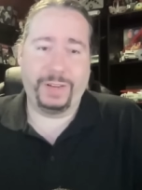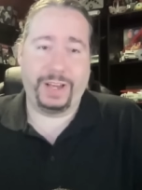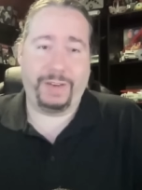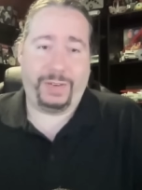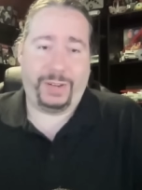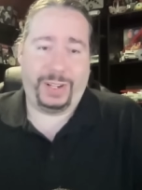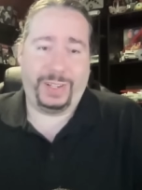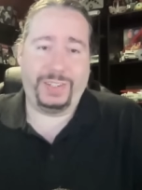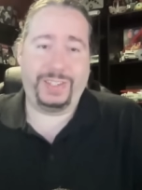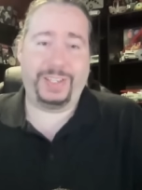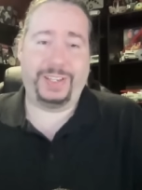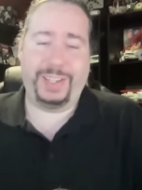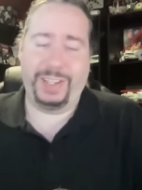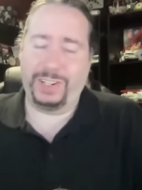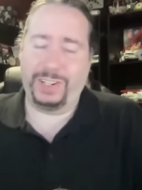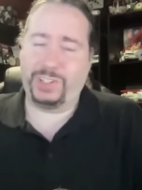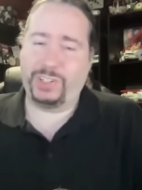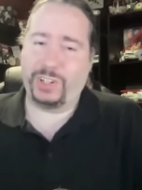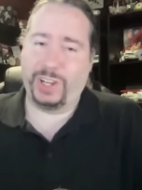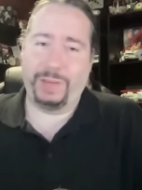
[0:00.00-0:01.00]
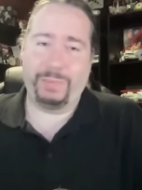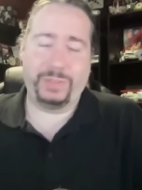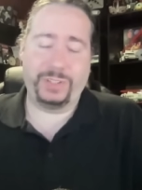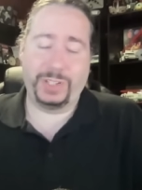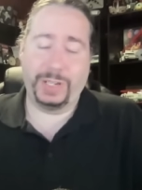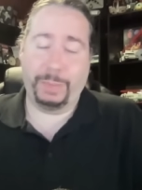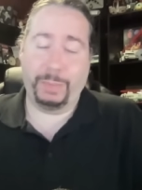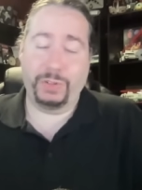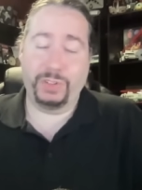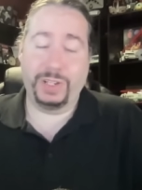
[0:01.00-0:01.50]
evidence against James
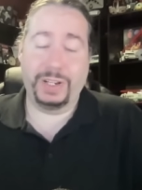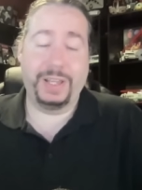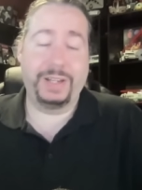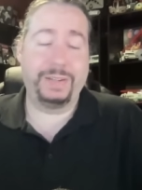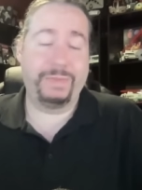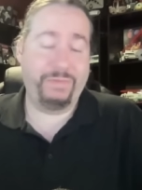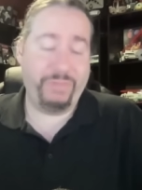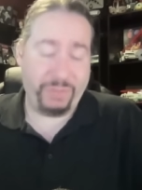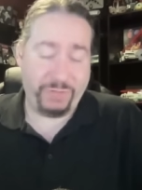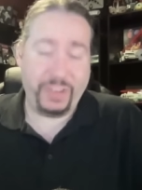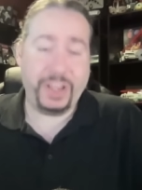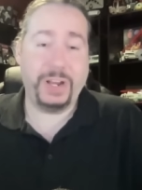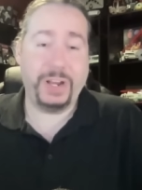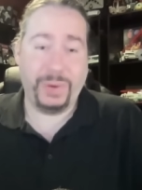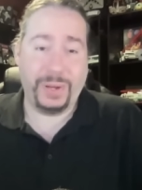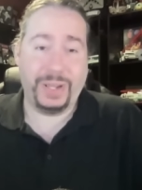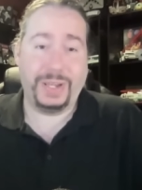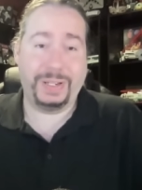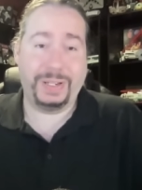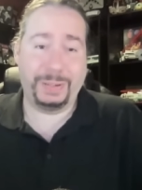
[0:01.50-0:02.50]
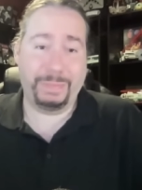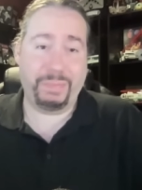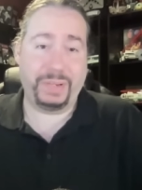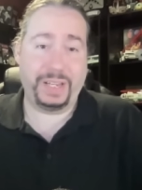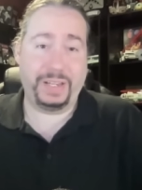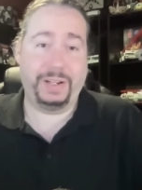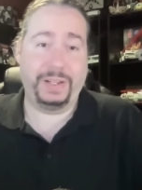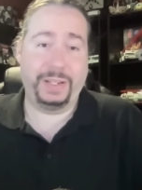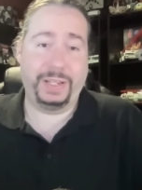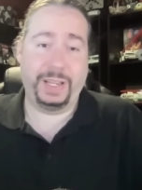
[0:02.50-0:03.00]
Somerton and very
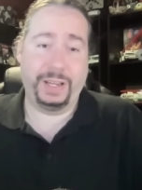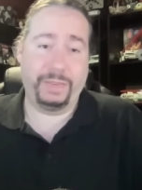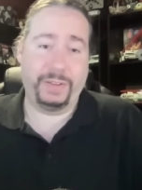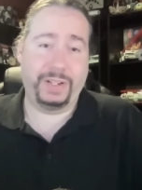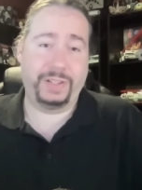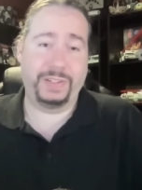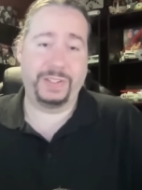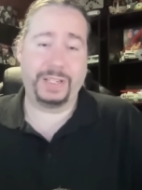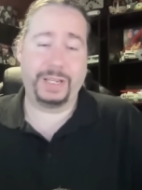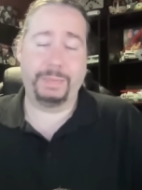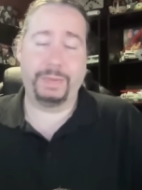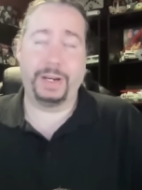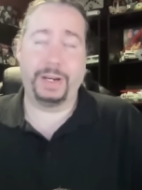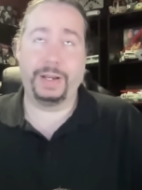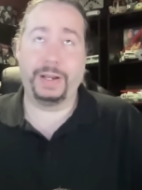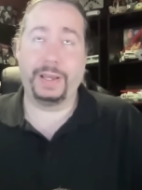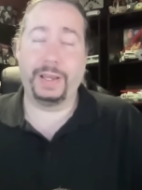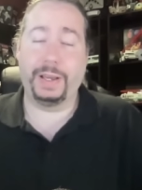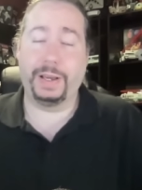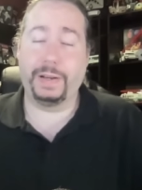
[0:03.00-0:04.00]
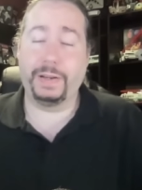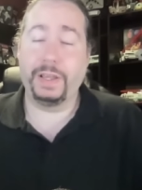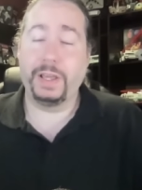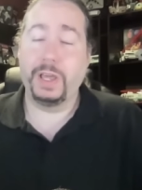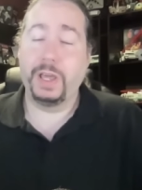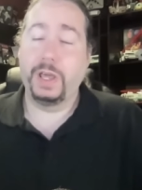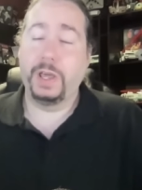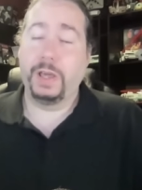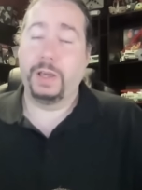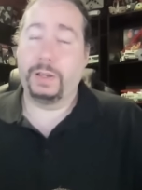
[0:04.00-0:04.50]
compelling evidence, I might add.
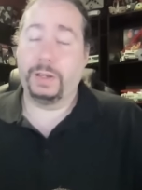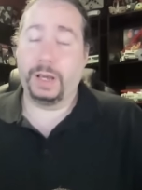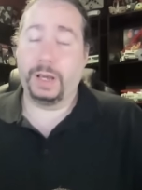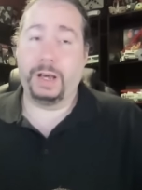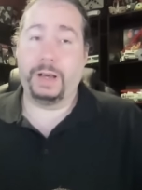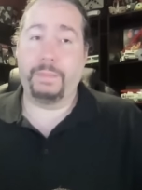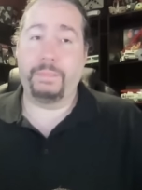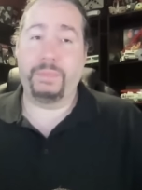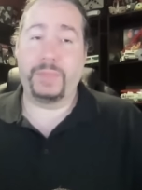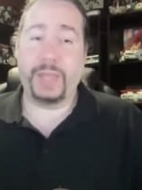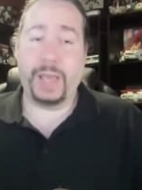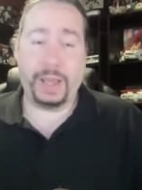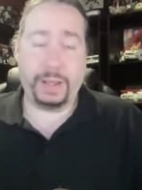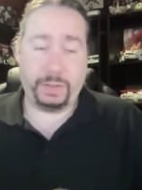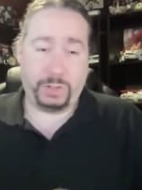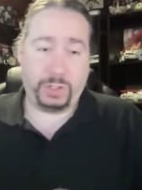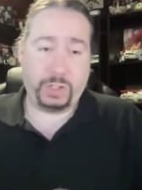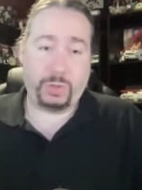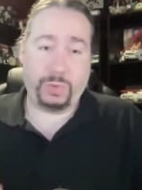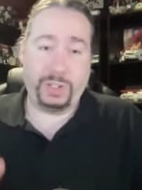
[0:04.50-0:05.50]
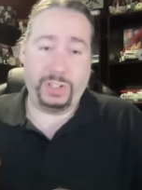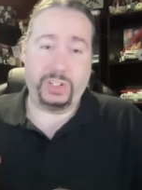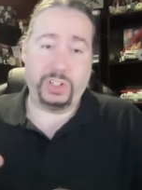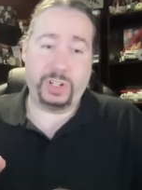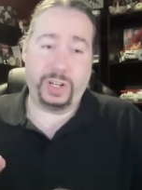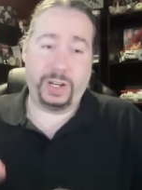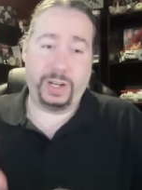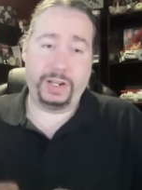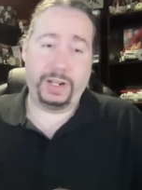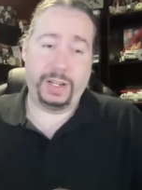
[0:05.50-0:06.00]
Um, that
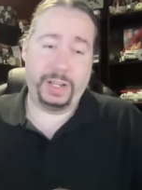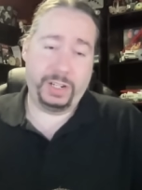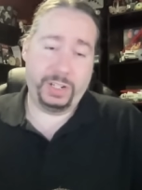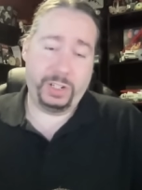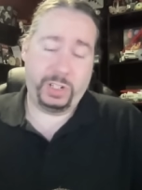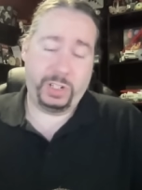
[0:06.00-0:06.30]
screenshot I